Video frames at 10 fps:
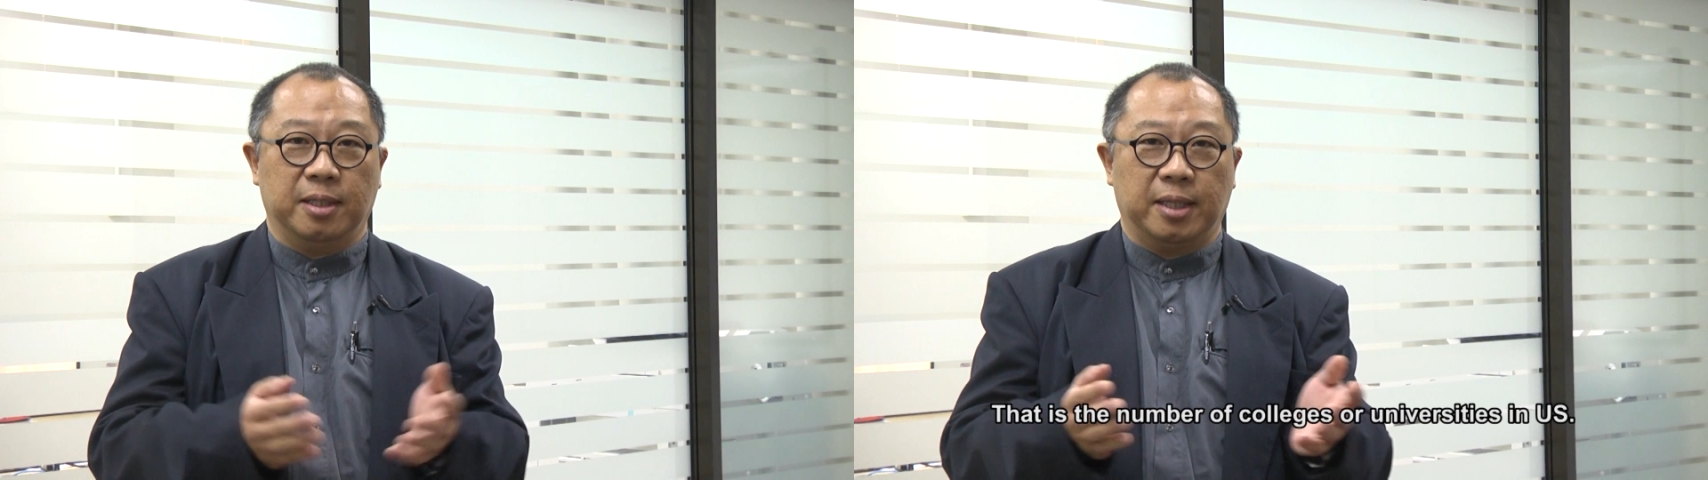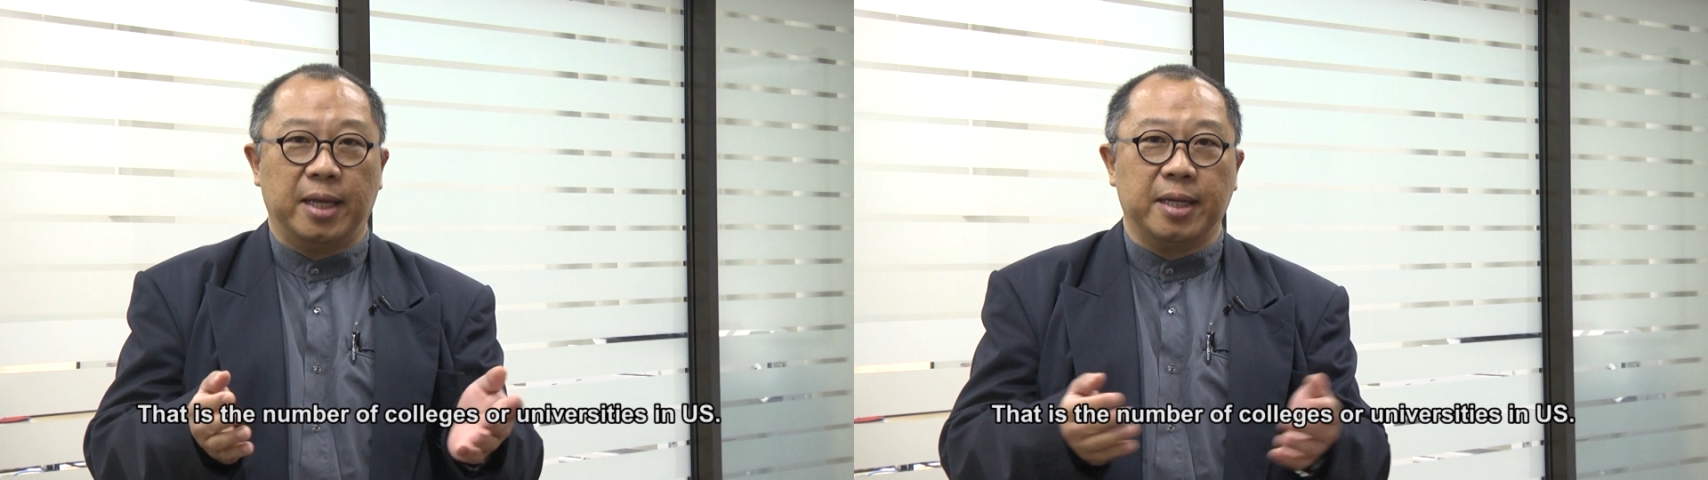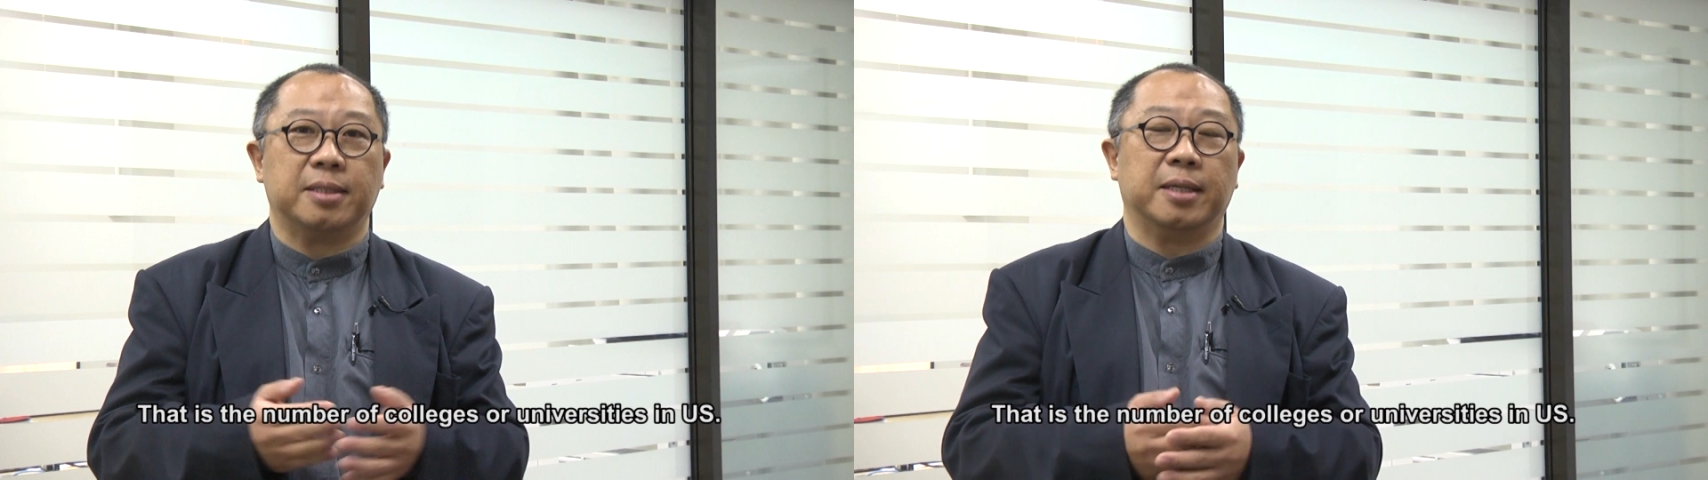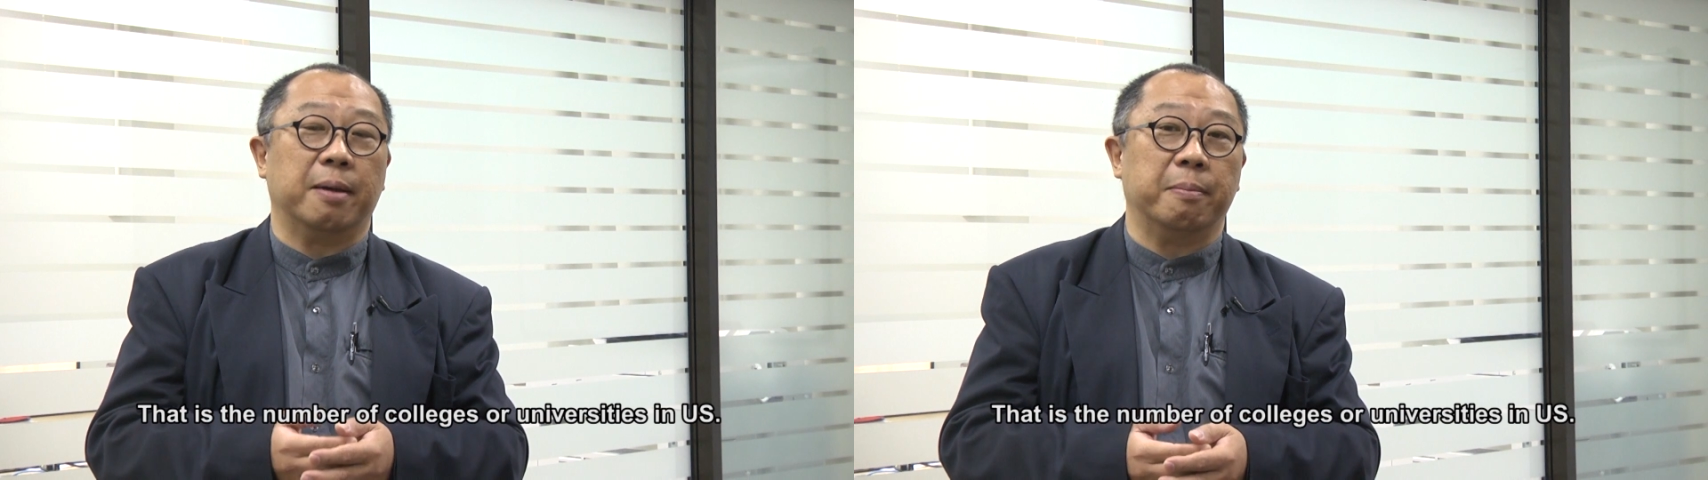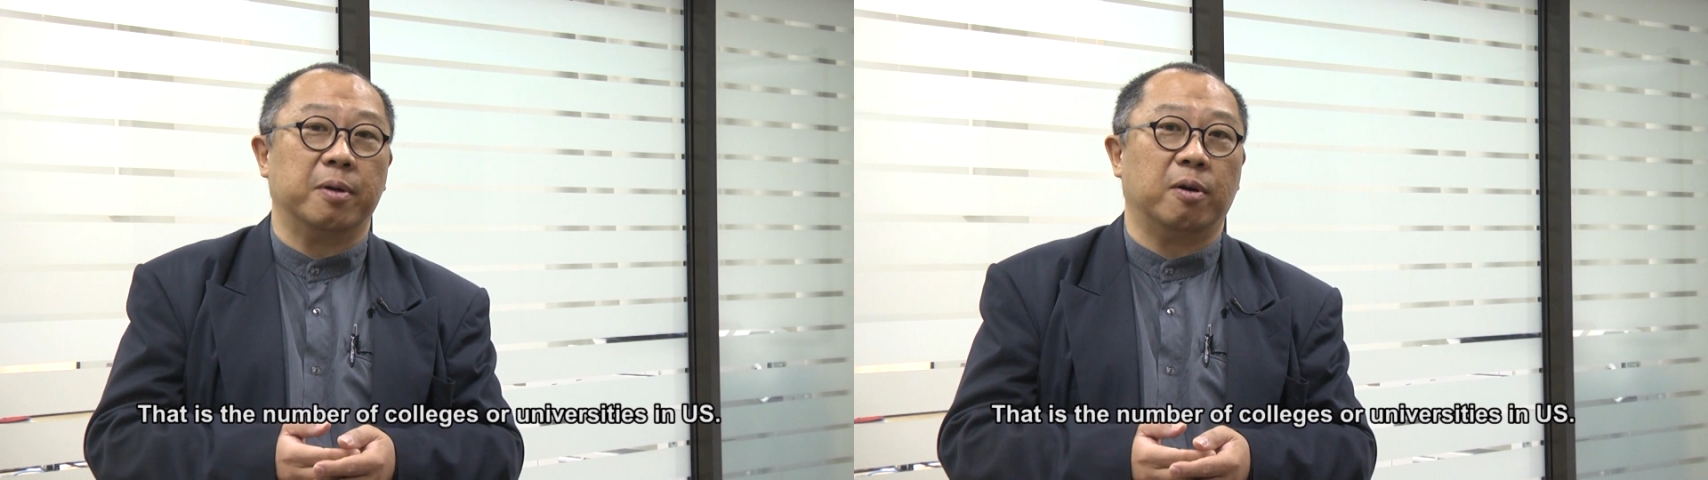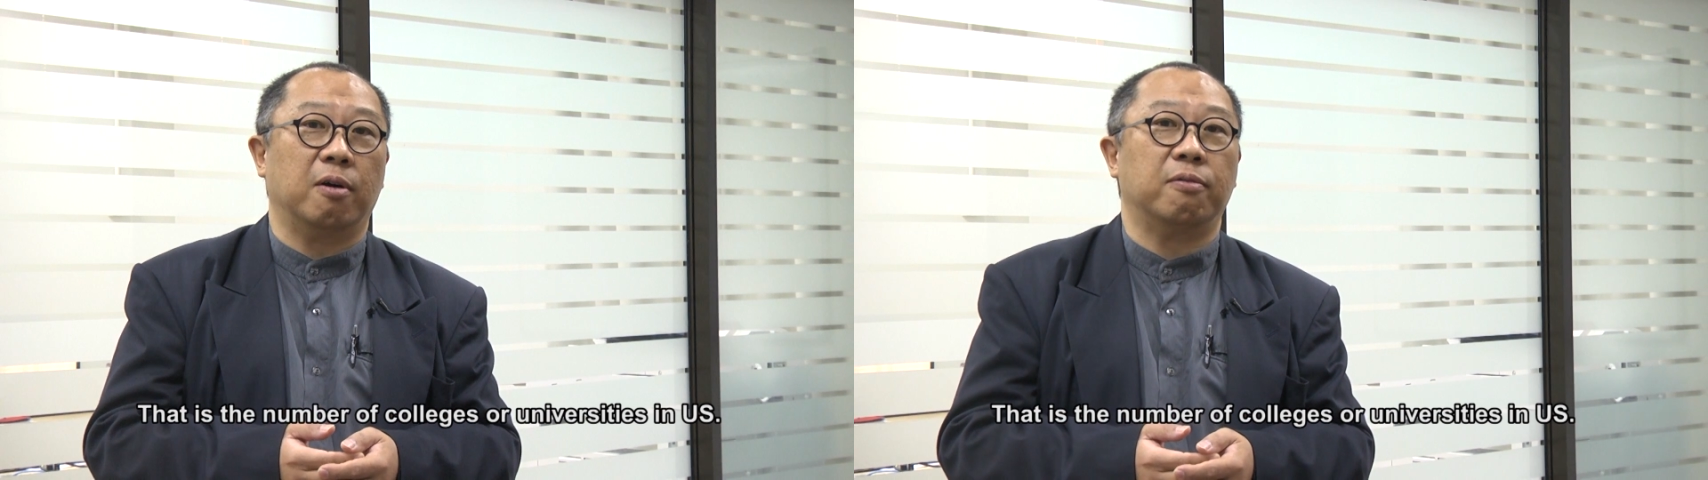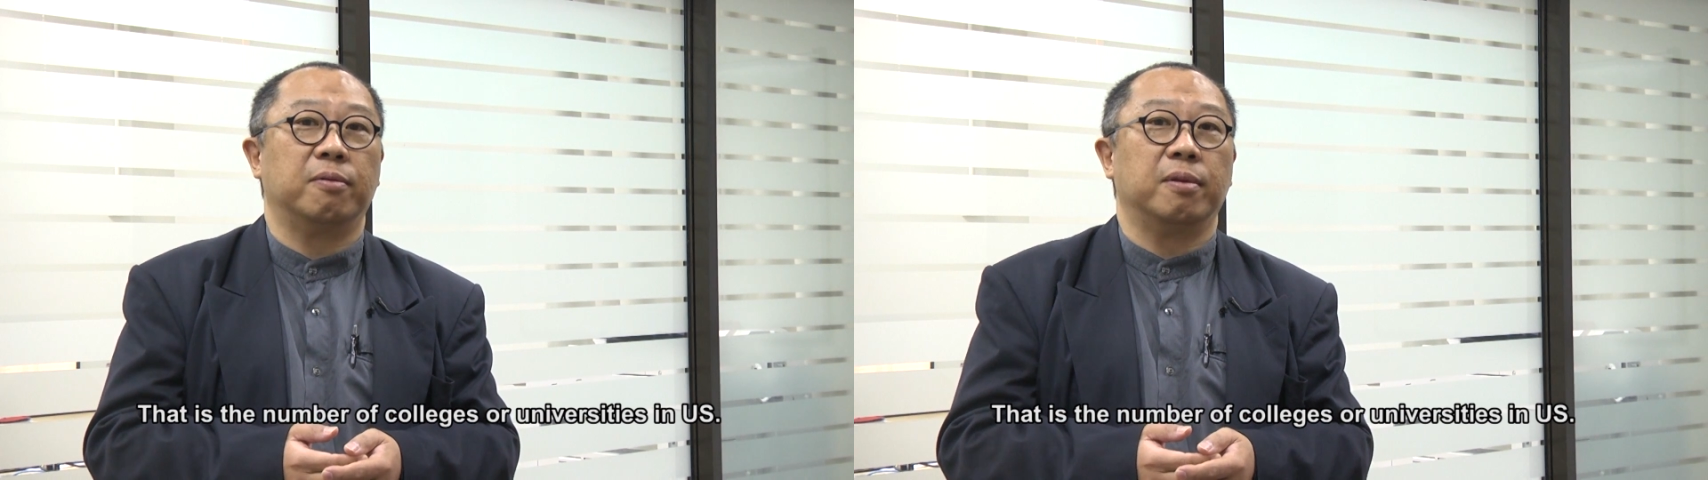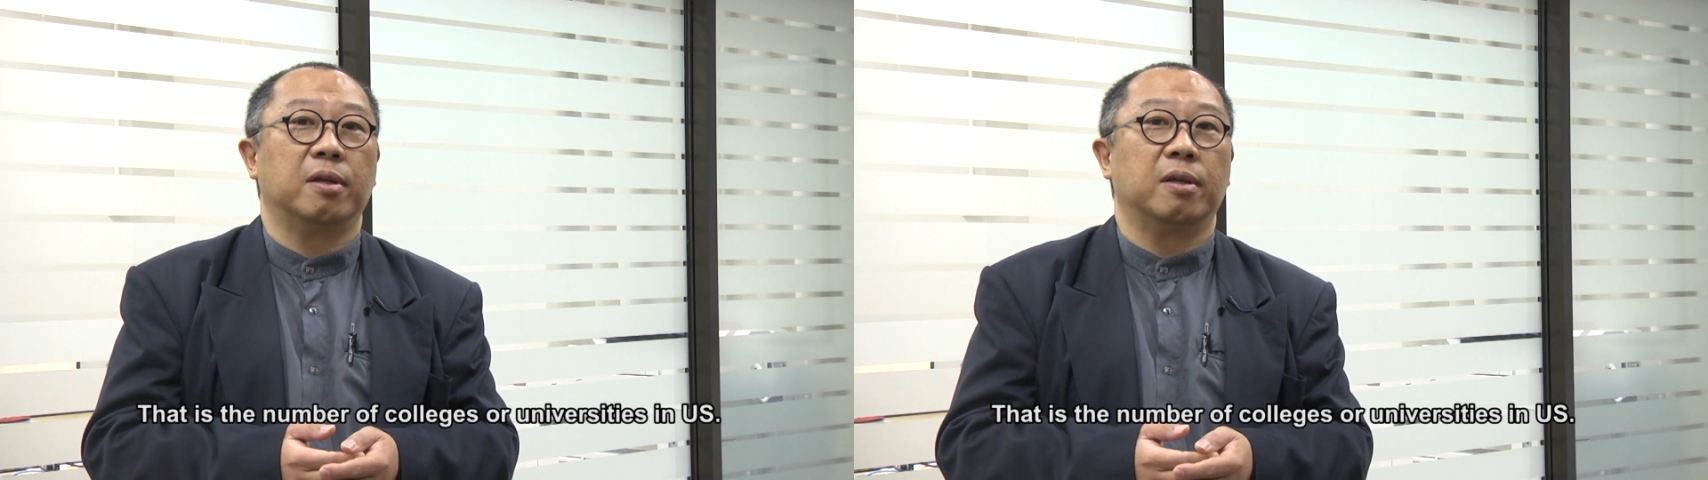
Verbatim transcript: That is the number of